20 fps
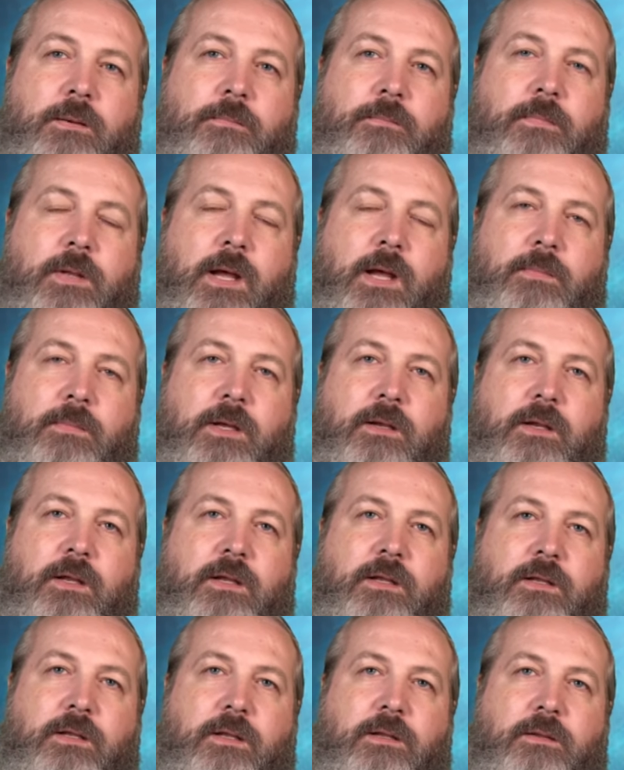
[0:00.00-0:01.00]
I
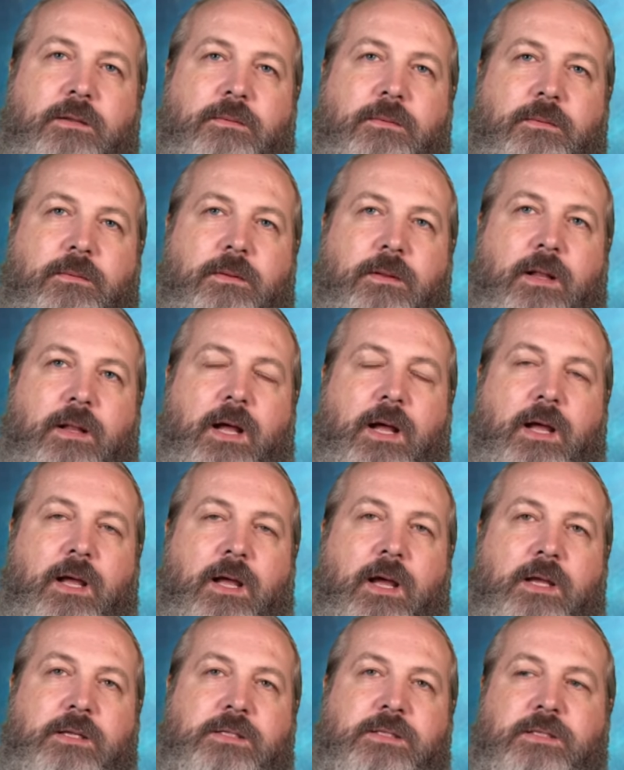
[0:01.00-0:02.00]
mean,
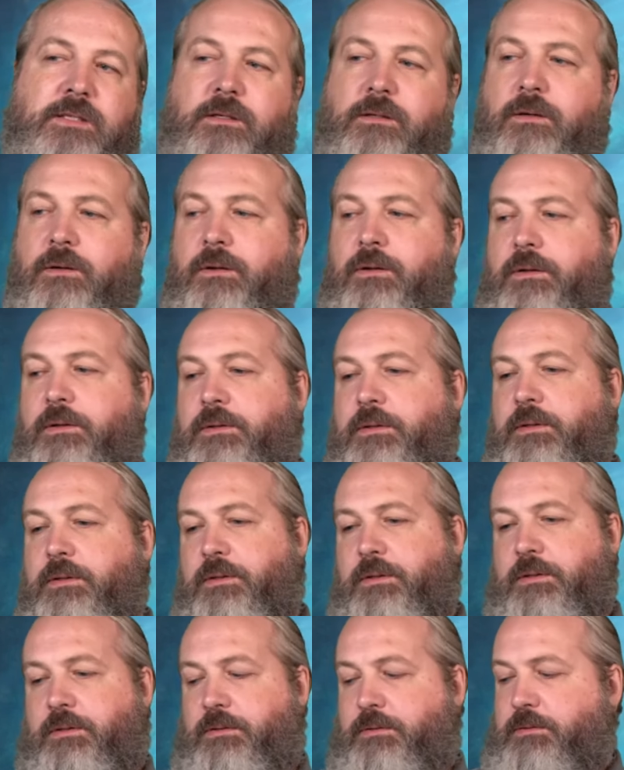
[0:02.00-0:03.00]
I still hold
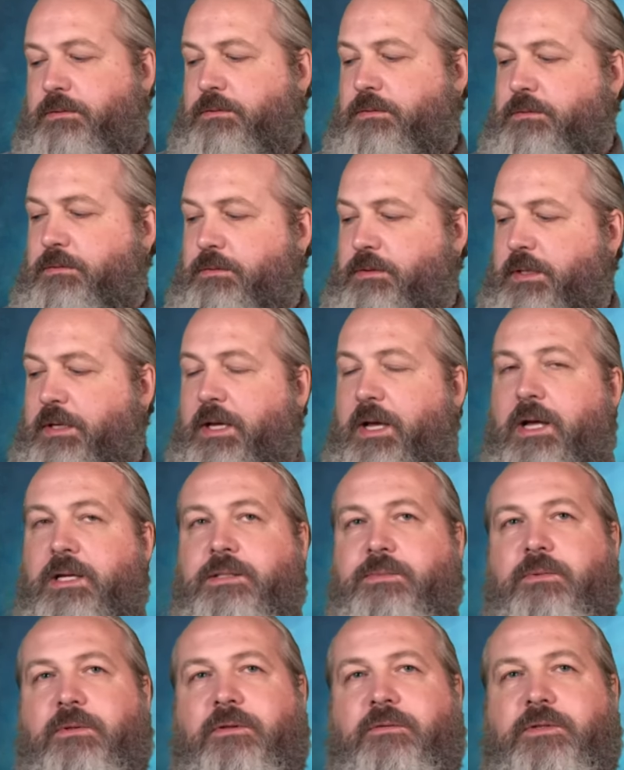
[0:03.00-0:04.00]
the
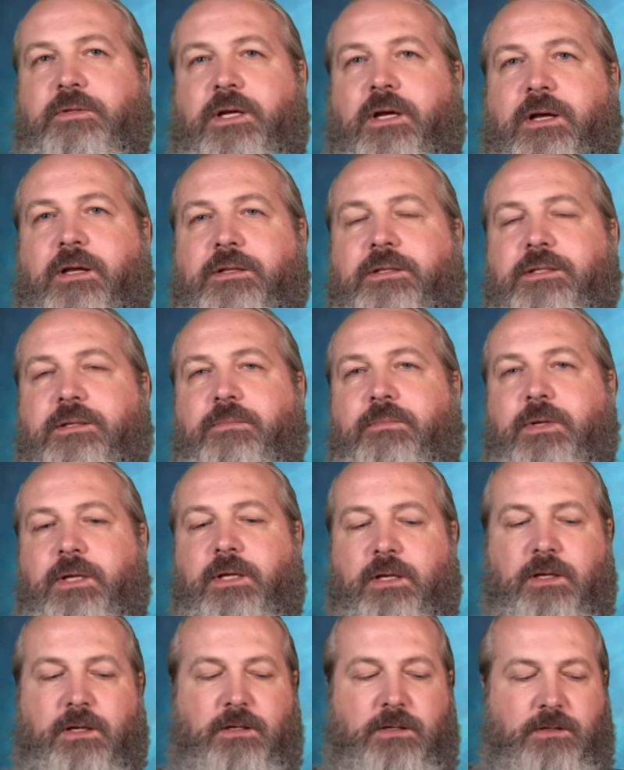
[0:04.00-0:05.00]
Gospel of John to
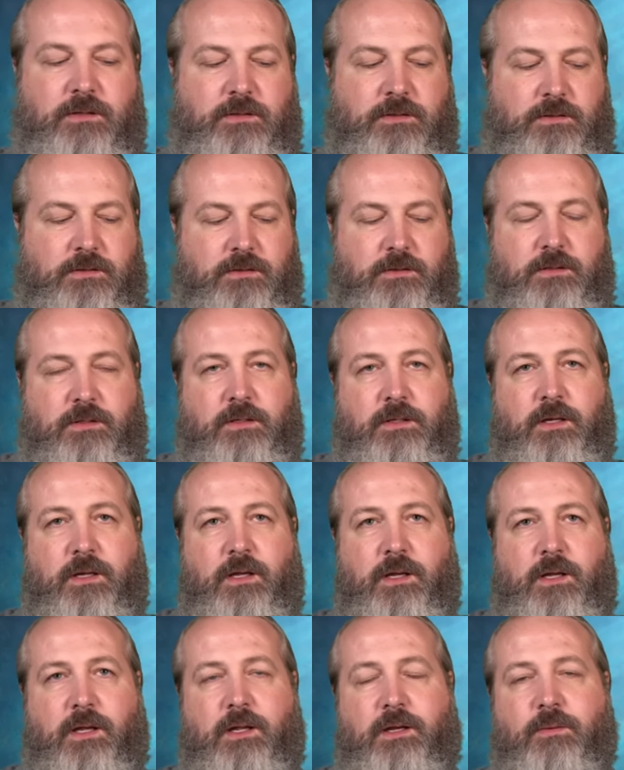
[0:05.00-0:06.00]
be
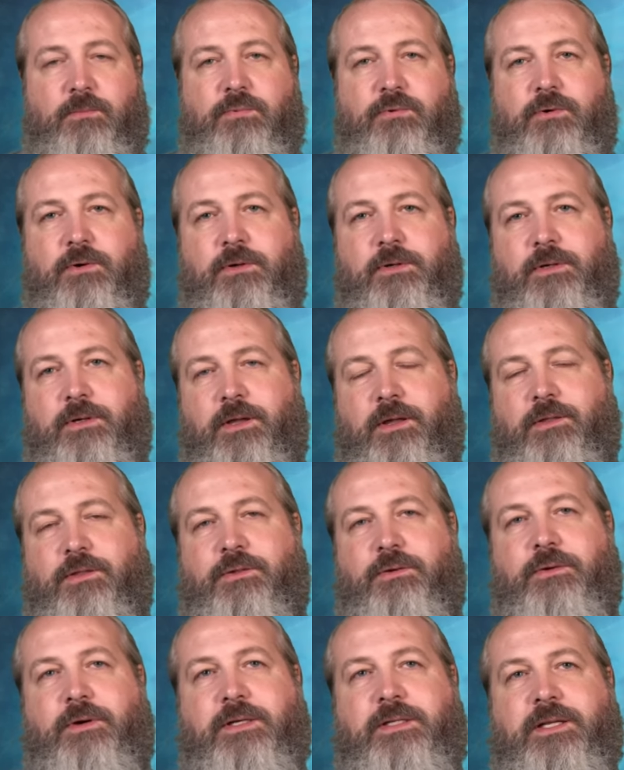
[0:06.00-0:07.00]
an important
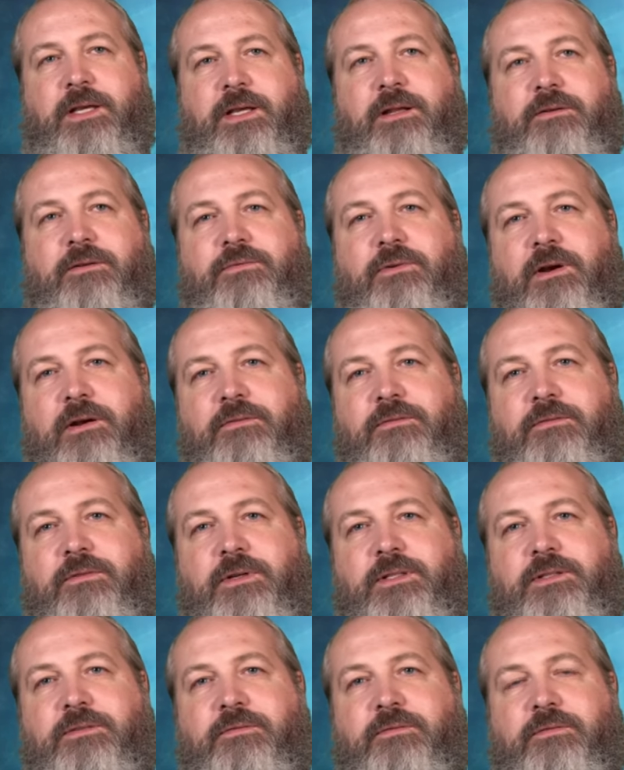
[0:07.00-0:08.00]
authoritative
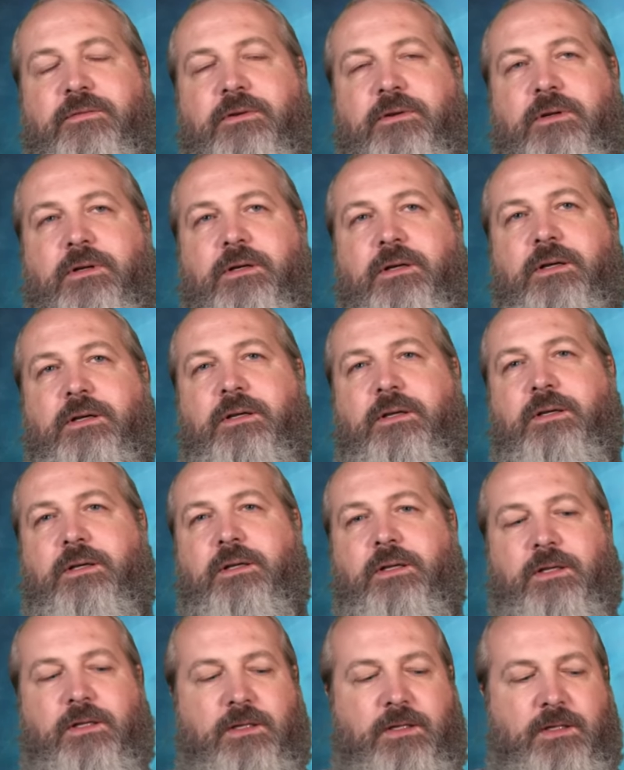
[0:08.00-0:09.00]
reference for
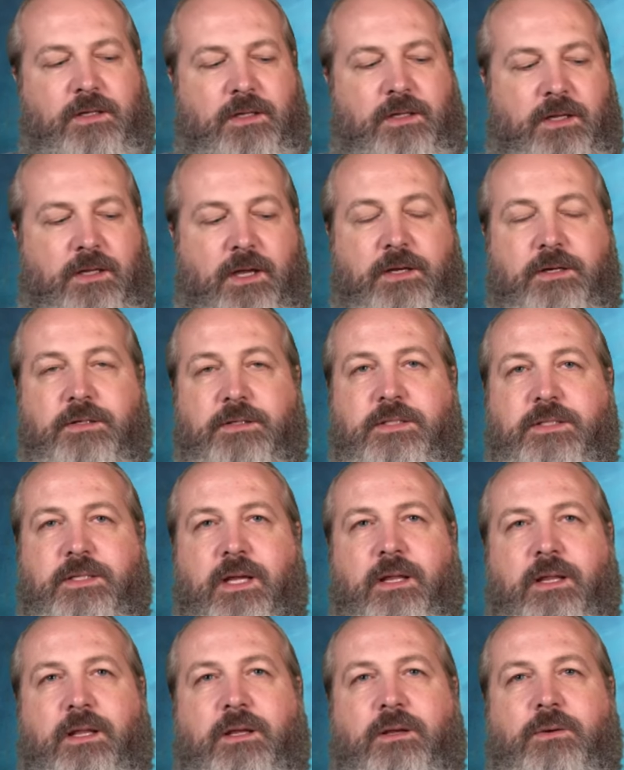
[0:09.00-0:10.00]

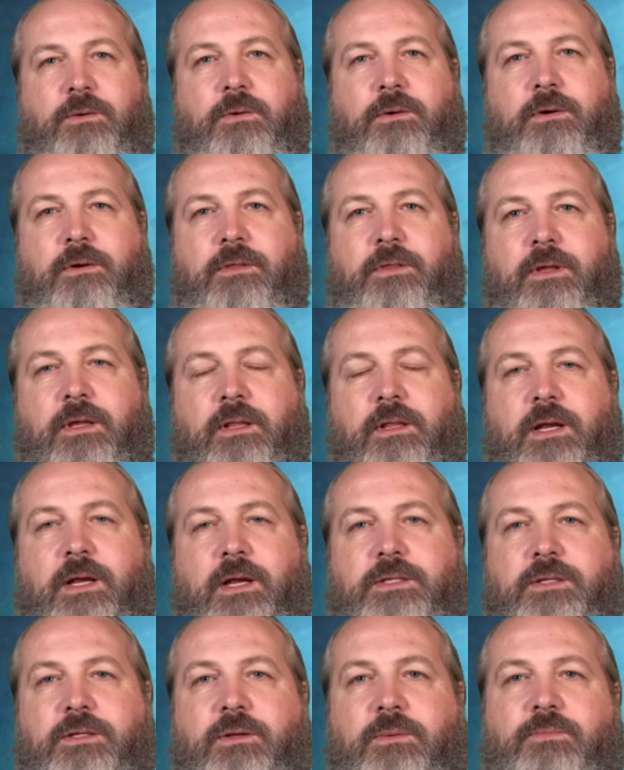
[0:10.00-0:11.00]
understanding core
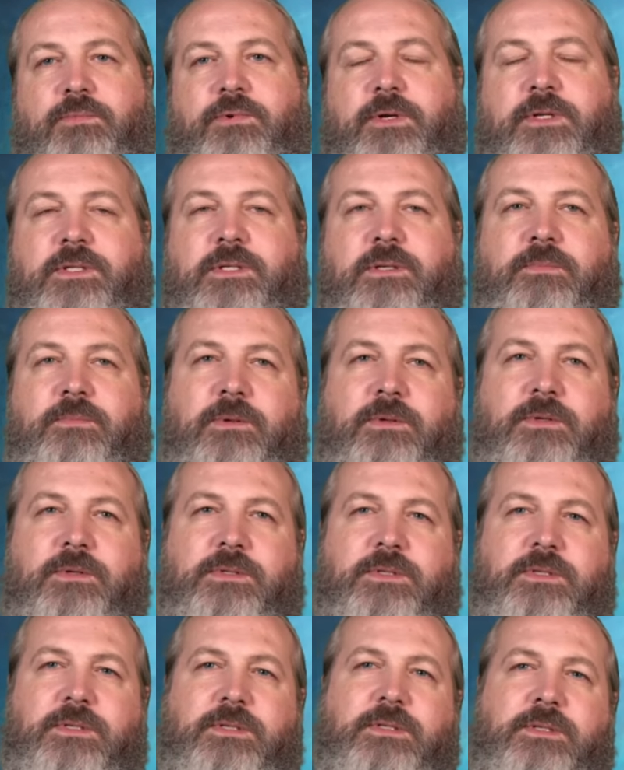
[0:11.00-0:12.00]
theological
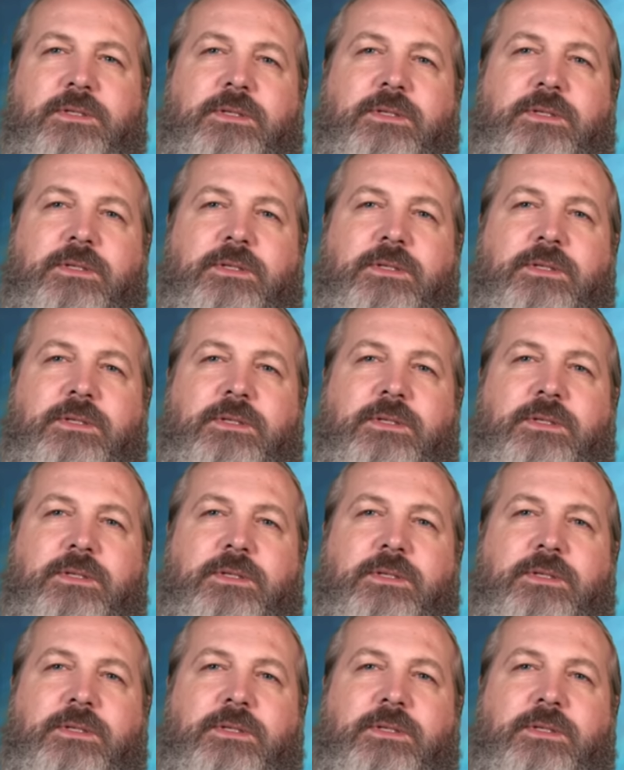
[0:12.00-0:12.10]
principles